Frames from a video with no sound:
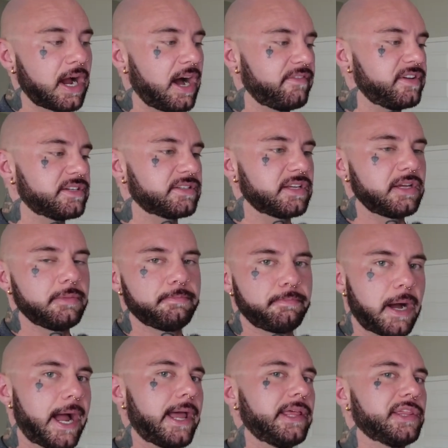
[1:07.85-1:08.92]
Obviously,
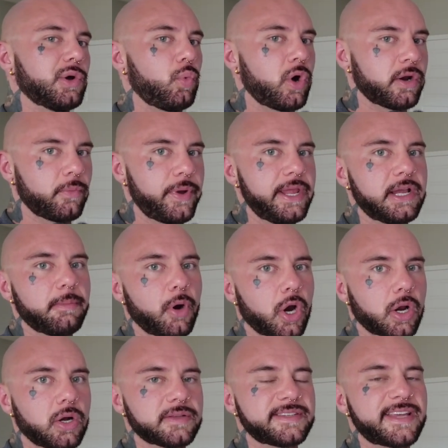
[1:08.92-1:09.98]
by the 1 week
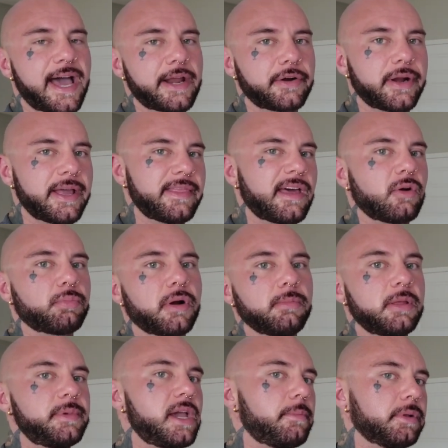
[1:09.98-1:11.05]
mark on Saturday, that'll
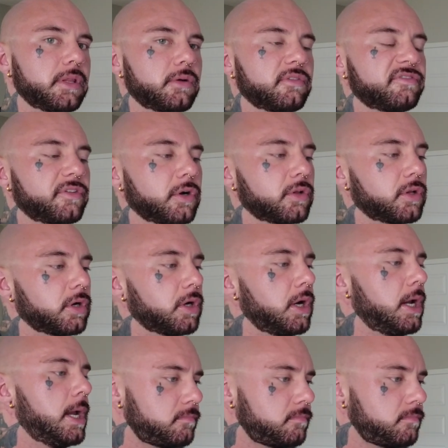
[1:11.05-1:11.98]
probably be up a little further.